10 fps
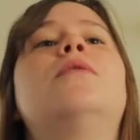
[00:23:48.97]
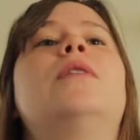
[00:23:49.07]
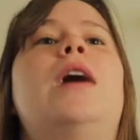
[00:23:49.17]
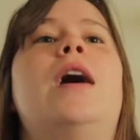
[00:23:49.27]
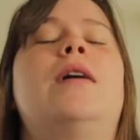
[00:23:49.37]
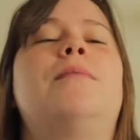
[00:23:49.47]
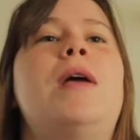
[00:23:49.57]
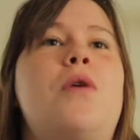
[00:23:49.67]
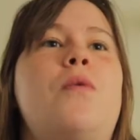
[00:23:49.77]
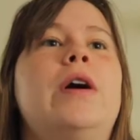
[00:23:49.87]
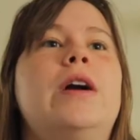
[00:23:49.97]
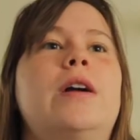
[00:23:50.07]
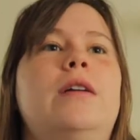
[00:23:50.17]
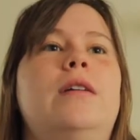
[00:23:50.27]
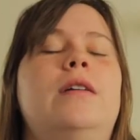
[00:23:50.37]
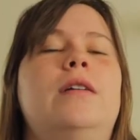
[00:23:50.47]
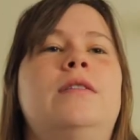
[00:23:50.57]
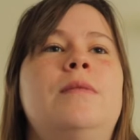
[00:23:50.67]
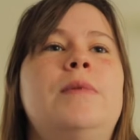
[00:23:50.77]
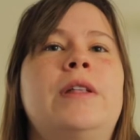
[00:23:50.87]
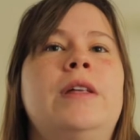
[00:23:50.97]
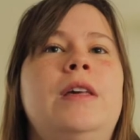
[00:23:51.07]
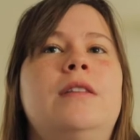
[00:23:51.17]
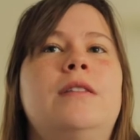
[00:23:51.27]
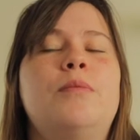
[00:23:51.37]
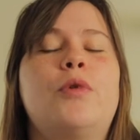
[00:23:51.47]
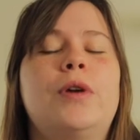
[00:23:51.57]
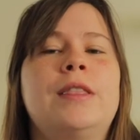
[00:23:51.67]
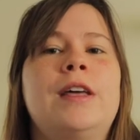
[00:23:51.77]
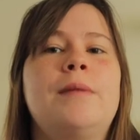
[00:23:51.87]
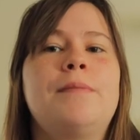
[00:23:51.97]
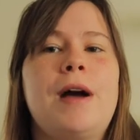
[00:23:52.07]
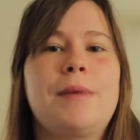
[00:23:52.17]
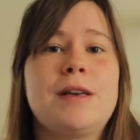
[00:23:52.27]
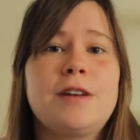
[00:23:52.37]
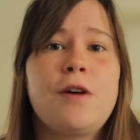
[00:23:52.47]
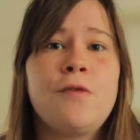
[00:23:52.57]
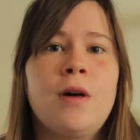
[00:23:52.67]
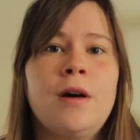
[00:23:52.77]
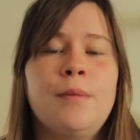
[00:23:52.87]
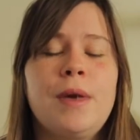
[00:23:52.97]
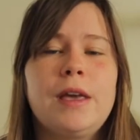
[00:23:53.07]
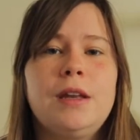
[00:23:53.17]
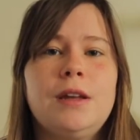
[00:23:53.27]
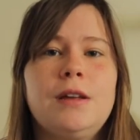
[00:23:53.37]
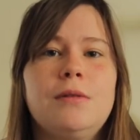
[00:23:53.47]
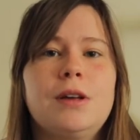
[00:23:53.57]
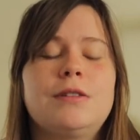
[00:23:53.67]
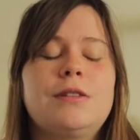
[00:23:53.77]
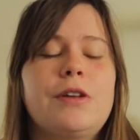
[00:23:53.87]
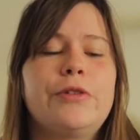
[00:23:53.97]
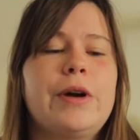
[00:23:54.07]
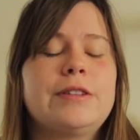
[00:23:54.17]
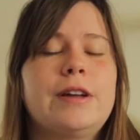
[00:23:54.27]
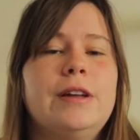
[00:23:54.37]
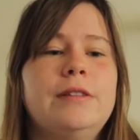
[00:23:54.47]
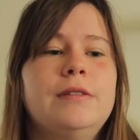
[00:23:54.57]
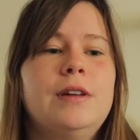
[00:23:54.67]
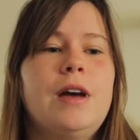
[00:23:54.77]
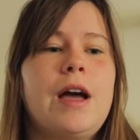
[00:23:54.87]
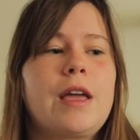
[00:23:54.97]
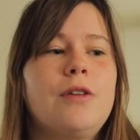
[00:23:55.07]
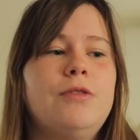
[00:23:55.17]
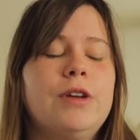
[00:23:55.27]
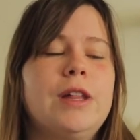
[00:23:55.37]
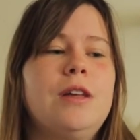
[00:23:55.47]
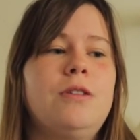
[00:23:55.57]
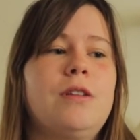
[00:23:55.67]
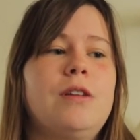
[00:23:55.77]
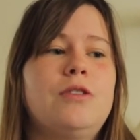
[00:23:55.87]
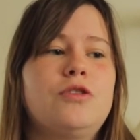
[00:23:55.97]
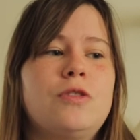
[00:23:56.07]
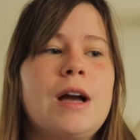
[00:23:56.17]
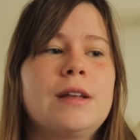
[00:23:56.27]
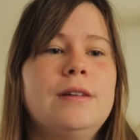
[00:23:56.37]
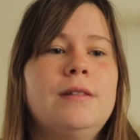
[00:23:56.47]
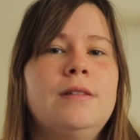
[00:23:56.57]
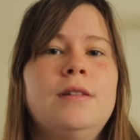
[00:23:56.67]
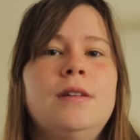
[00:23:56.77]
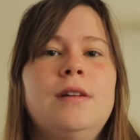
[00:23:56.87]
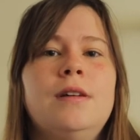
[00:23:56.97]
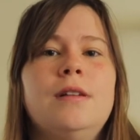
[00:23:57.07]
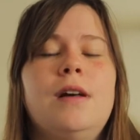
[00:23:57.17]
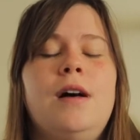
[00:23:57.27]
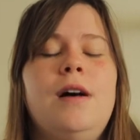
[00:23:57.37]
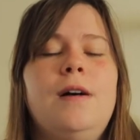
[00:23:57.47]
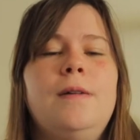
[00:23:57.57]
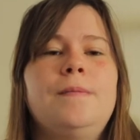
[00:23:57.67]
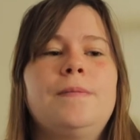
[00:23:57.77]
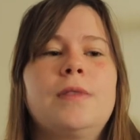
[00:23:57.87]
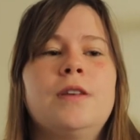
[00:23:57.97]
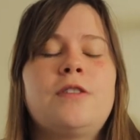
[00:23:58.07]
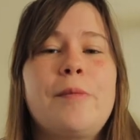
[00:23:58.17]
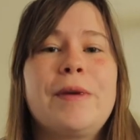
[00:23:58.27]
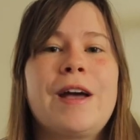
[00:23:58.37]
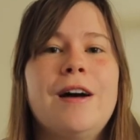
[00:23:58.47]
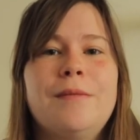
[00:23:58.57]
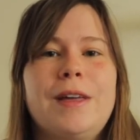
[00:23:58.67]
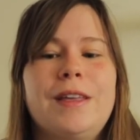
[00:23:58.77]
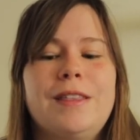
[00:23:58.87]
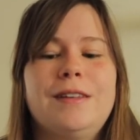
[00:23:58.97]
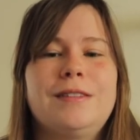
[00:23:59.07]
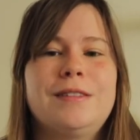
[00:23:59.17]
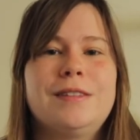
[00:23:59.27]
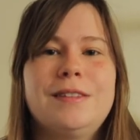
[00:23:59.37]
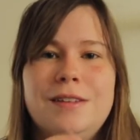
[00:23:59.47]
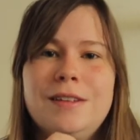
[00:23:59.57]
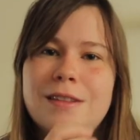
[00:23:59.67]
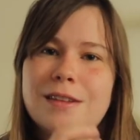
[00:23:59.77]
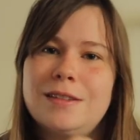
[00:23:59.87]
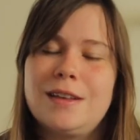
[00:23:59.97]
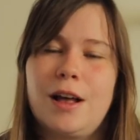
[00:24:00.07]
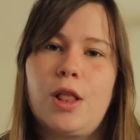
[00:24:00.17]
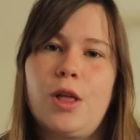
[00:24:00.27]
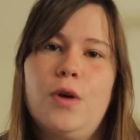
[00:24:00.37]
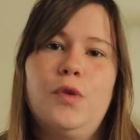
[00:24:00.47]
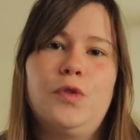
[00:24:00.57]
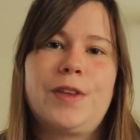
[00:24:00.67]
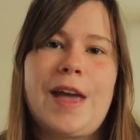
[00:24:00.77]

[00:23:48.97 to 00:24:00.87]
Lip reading: when I make work, typically it's important that I'm by myself while I'm making it, because otherwise I get really easily distracted. So I become like this enclosed